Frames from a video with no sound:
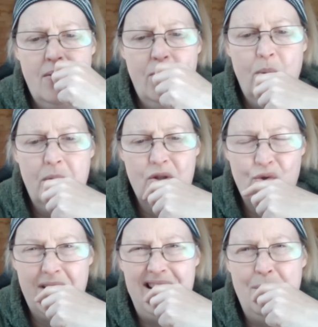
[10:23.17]
what we're
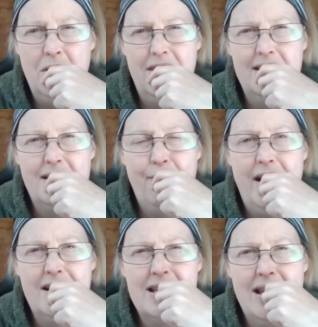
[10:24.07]
struggling with is the
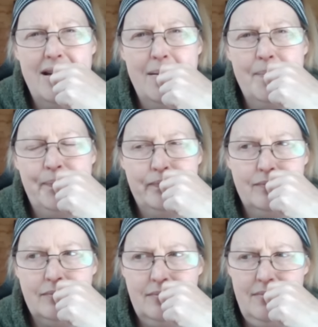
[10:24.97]
fact that
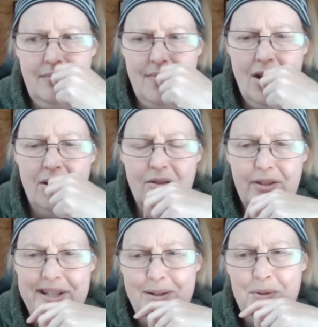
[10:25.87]
our
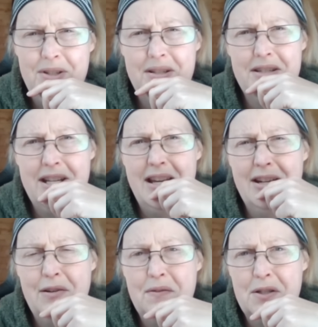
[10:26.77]
chronic illness has
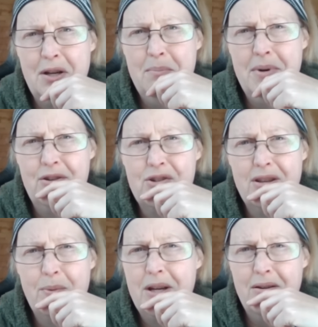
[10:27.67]
taken over so
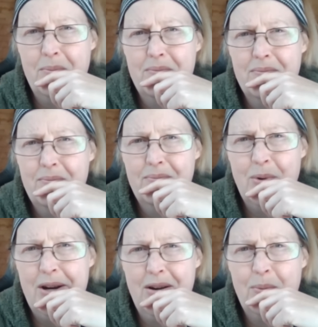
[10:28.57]
much that we can't
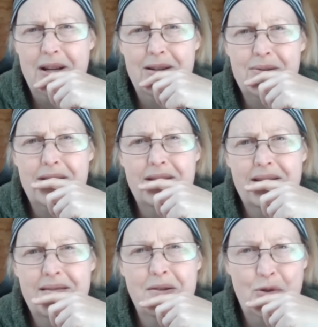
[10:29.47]
work. We're losing
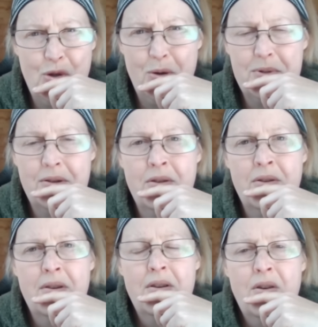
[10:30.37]
our jobs.
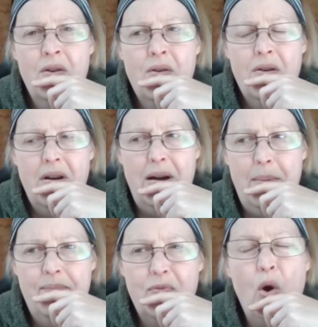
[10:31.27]

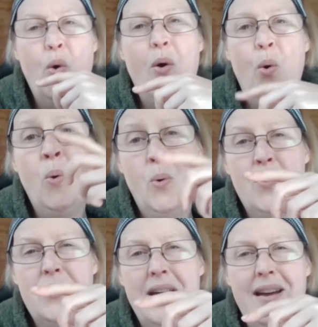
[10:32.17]
Or
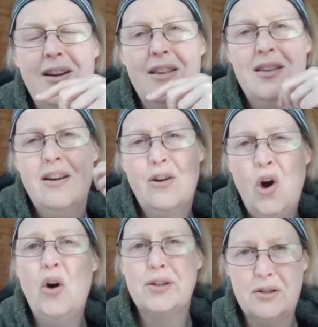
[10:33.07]
the
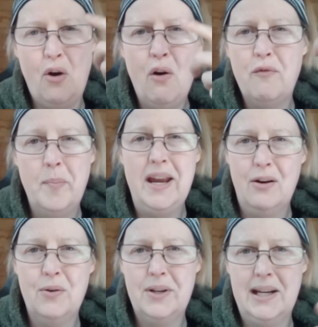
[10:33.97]
cost of
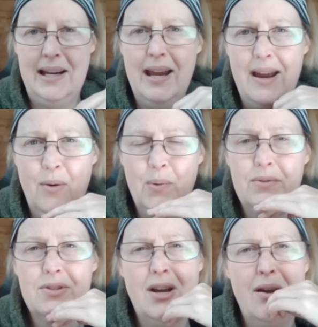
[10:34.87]
being chronically ill.
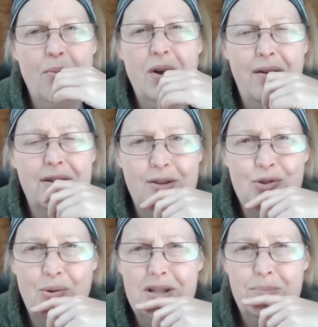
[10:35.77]
So we have no
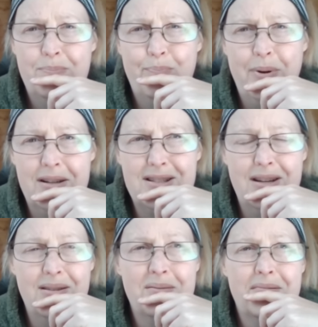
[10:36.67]
choice but
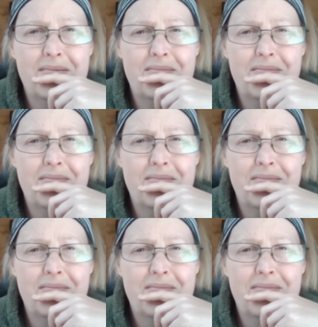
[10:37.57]
to